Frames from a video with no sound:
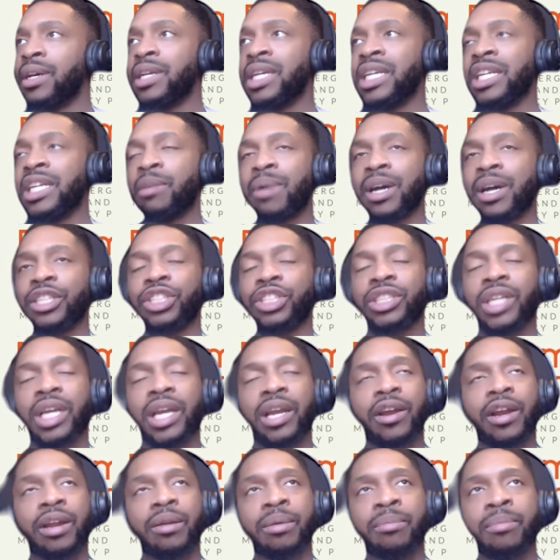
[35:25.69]
my
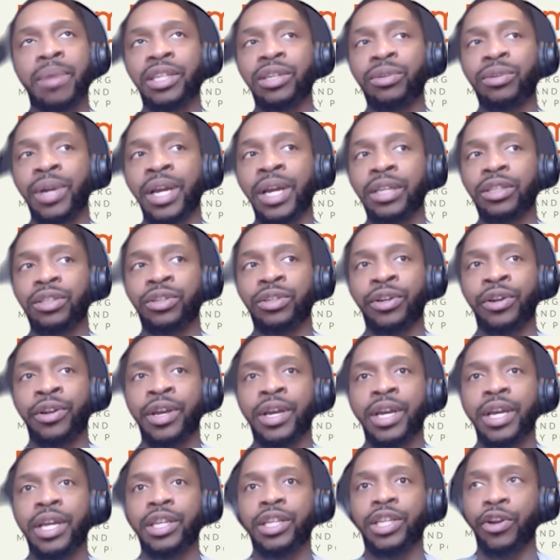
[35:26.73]
chair and my director,